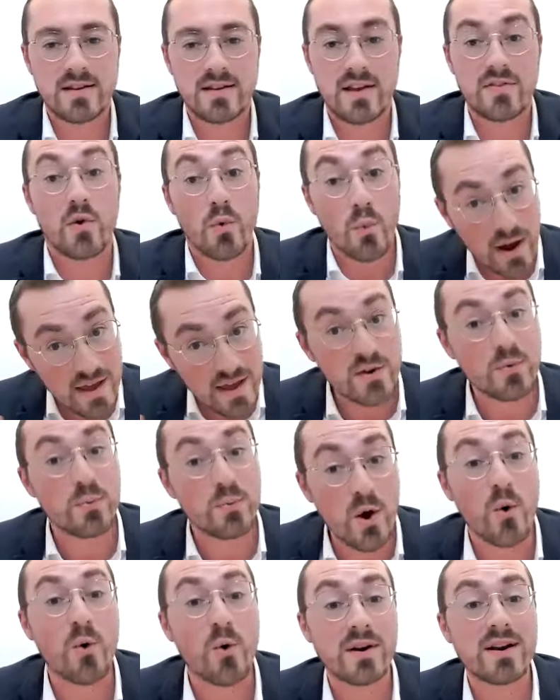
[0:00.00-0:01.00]
in the way that
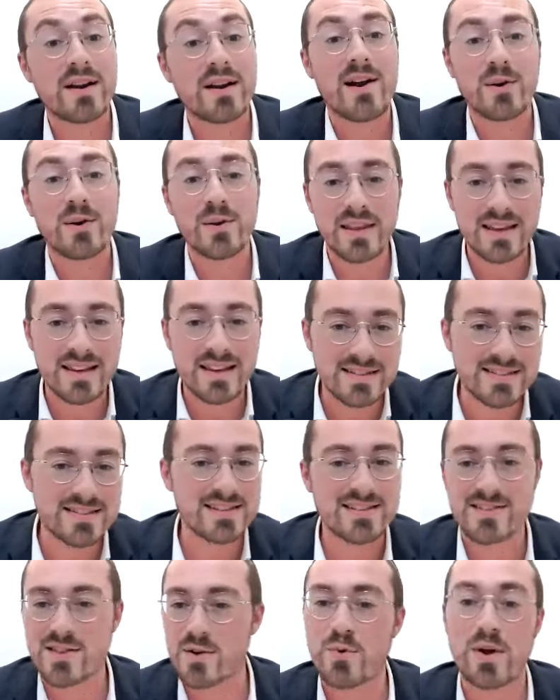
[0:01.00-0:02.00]
we ordinarily
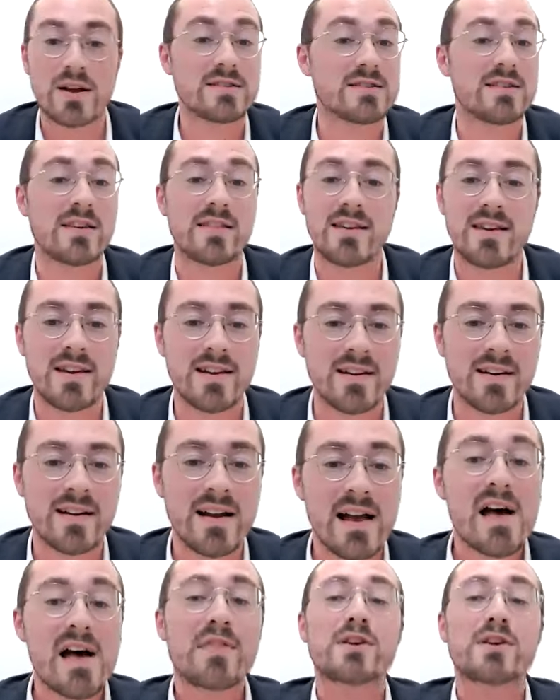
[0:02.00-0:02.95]
exist the rest of the year.